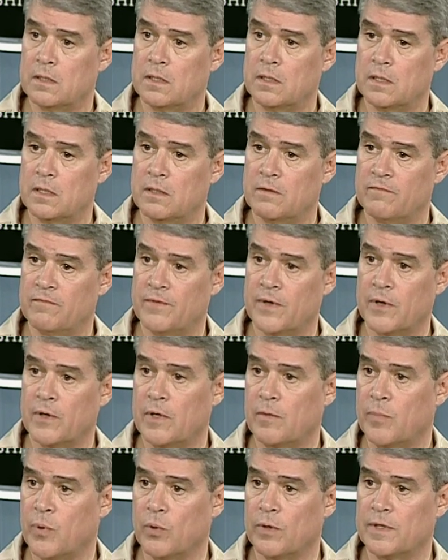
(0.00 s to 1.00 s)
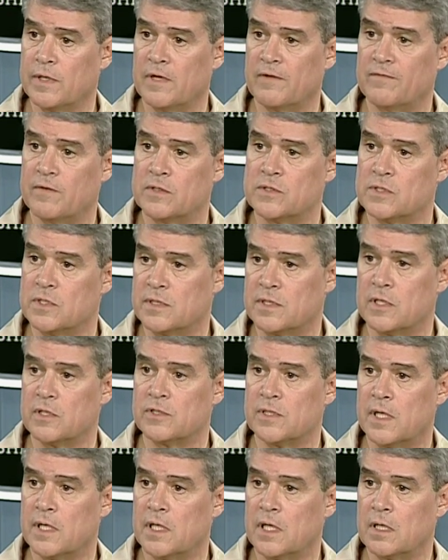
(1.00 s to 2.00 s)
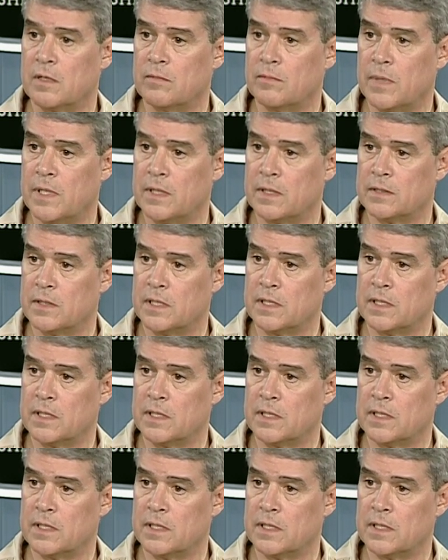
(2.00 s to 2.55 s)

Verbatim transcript: uh, very important efforts that they're taking about